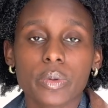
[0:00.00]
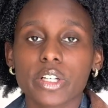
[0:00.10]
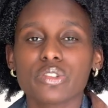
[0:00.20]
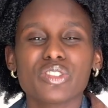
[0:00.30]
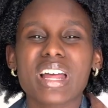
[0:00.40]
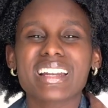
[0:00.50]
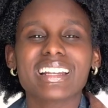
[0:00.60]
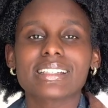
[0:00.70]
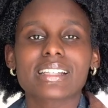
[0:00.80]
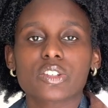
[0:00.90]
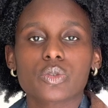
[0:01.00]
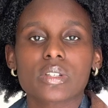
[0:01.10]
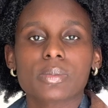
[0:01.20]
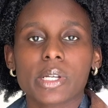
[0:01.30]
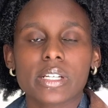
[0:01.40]
You do not need sexual
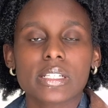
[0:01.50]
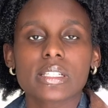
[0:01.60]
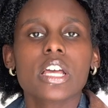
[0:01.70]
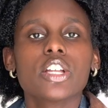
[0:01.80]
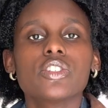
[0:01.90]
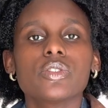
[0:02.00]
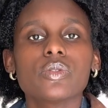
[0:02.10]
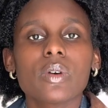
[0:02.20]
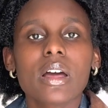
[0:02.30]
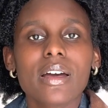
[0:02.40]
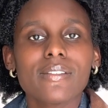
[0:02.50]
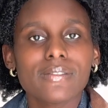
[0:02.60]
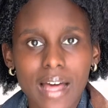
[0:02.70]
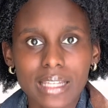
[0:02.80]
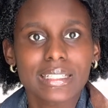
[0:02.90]
experience to
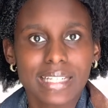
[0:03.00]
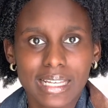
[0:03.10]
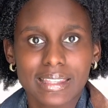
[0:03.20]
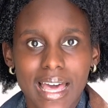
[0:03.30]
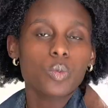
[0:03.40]
validate that.